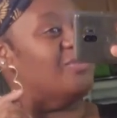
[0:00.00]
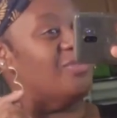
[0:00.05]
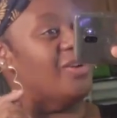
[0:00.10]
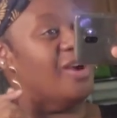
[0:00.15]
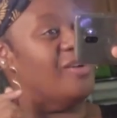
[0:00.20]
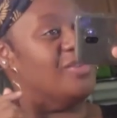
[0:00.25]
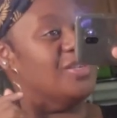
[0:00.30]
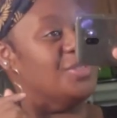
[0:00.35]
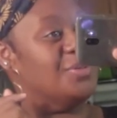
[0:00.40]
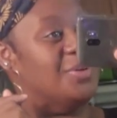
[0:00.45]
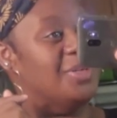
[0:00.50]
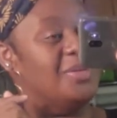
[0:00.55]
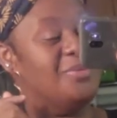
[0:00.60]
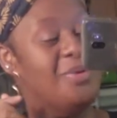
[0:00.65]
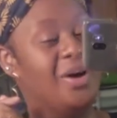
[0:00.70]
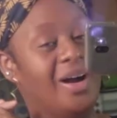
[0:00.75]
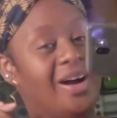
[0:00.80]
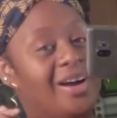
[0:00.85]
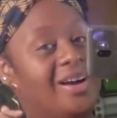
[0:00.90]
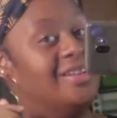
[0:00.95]
Forever
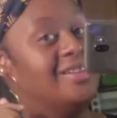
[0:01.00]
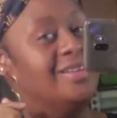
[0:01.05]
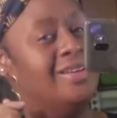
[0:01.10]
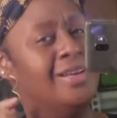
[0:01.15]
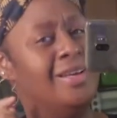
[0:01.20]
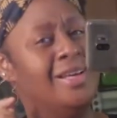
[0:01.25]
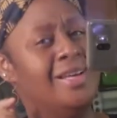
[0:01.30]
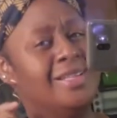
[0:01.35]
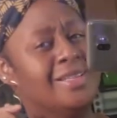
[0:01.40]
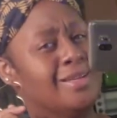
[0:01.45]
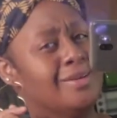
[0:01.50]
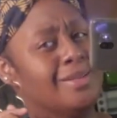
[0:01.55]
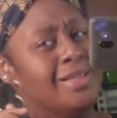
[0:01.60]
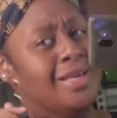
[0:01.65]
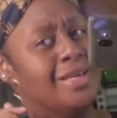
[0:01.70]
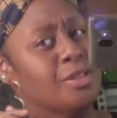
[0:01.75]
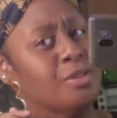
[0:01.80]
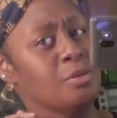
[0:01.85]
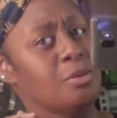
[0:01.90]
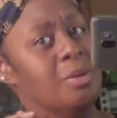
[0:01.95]
twenty-one. They're
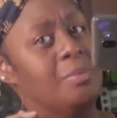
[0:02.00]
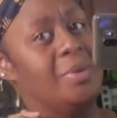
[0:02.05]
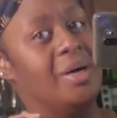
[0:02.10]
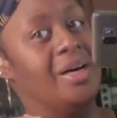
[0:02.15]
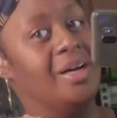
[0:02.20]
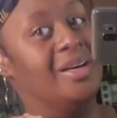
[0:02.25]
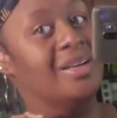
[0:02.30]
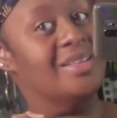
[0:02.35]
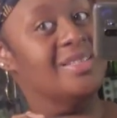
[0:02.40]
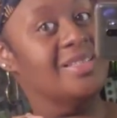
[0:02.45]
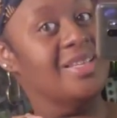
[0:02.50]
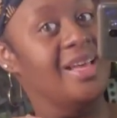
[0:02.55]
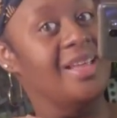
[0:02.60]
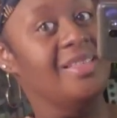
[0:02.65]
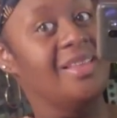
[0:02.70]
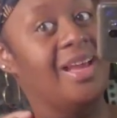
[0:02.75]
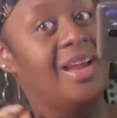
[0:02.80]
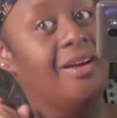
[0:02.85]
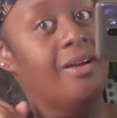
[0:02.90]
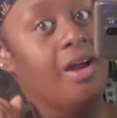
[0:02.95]
like three bucks
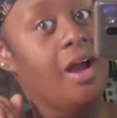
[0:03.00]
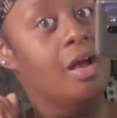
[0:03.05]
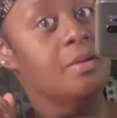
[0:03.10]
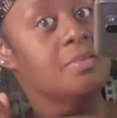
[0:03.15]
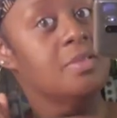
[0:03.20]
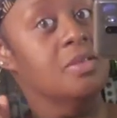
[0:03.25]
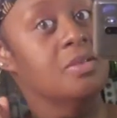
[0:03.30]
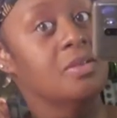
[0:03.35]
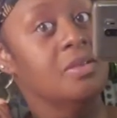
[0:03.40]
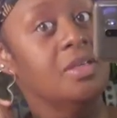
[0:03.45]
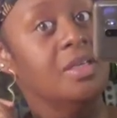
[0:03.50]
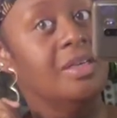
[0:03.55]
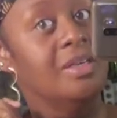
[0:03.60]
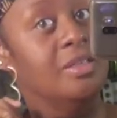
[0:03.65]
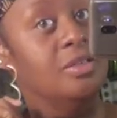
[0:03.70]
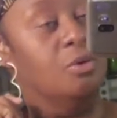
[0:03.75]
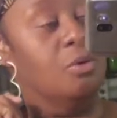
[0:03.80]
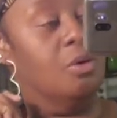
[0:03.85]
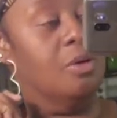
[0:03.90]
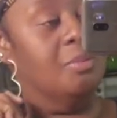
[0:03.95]
and they are absolutely
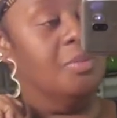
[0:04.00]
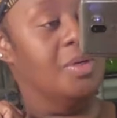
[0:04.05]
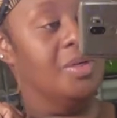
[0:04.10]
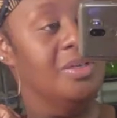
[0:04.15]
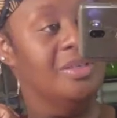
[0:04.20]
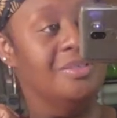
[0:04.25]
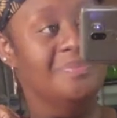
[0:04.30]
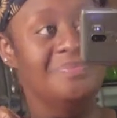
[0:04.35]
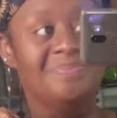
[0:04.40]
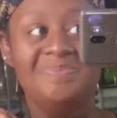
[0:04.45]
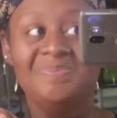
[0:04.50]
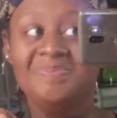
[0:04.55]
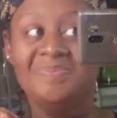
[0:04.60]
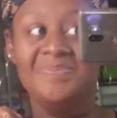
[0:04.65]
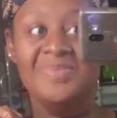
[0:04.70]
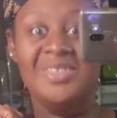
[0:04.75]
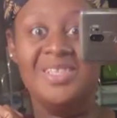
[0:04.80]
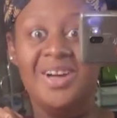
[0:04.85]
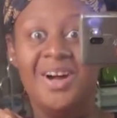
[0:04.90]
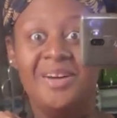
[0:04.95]
adorable.
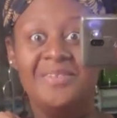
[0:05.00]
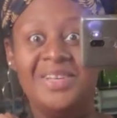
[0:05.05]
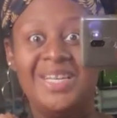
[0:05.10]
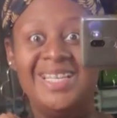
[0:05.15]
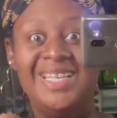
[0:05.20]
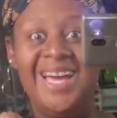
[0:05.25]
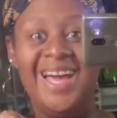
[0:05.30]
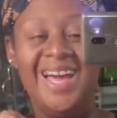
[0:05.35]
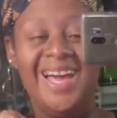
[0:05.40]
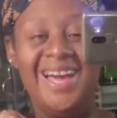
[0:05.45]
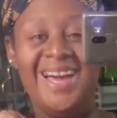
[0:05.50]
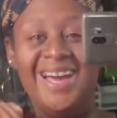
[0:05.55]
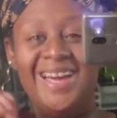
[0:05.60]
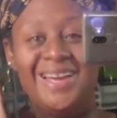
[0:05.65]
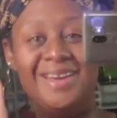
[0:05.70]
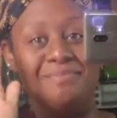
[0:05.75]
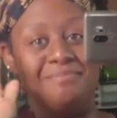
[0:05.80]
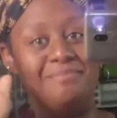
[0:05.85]
Y'all have a good day.